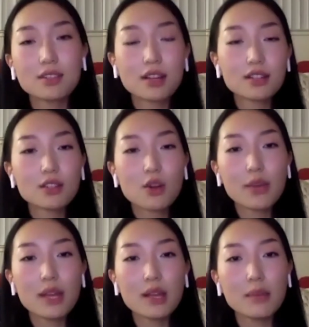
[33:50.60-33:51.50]
there are so
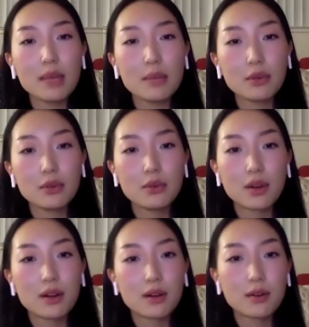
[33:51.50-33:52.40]
many people who
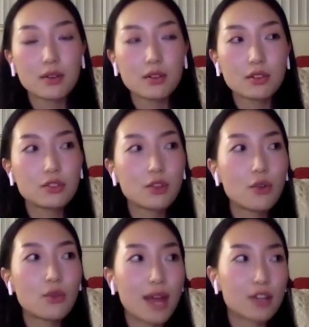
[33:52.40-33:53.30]
are
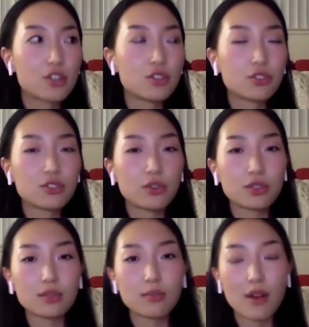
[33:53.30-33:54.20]
so rational, so
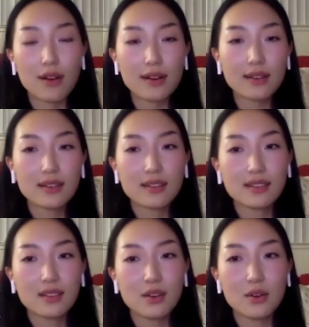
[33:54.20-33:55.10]
smart,
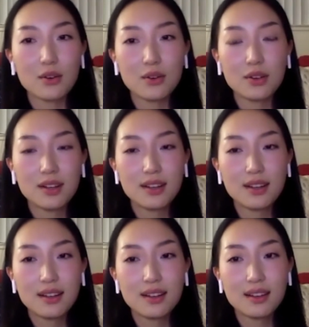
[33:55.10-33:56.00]
so
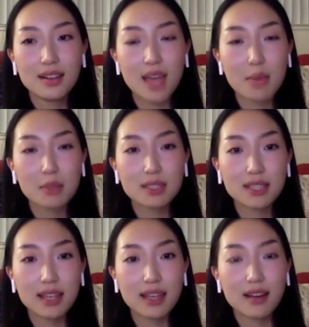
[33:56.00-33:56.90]
able to
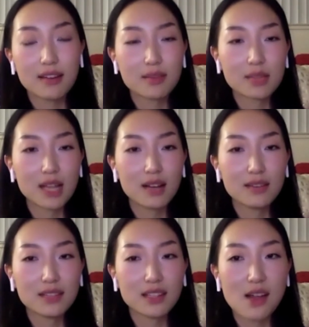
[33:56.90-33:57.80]
take care of
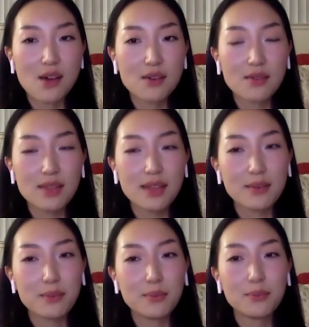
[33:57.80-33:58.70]
themselves, you know? Like
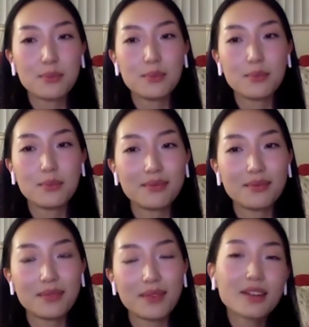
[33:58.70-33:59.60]

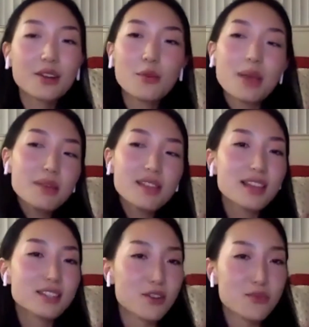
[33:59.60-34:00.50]
I don't know, maybe
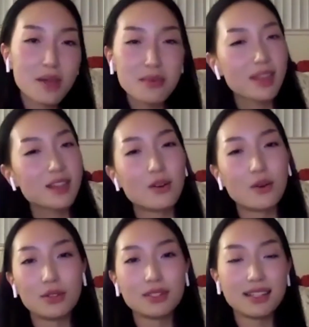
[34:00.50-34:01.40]
they don't maybe they
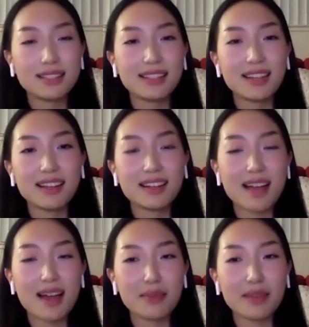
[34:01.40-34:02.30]
don't hold on to like a
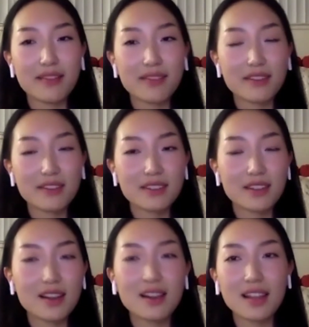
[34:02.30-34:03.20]
happily ever ever
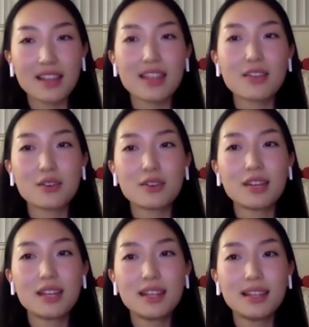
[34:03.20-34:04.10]
or, or like they don't
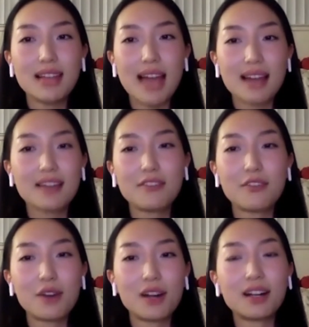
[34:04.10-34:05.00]
lack
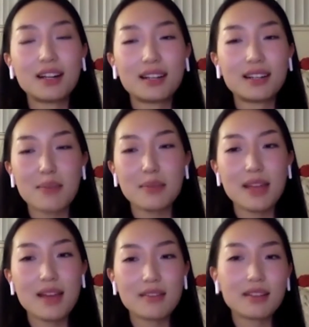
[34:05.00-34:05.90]
for
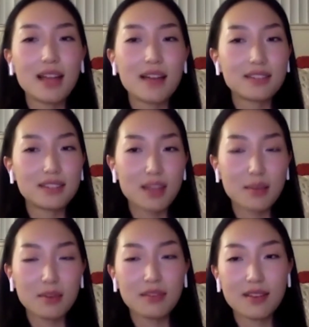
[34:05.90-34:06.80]
happily ever after
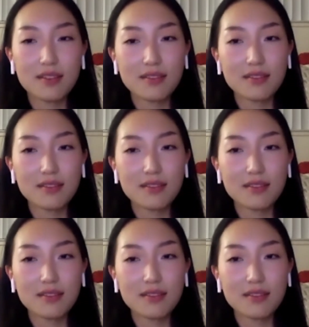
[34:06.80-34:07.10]
type of love.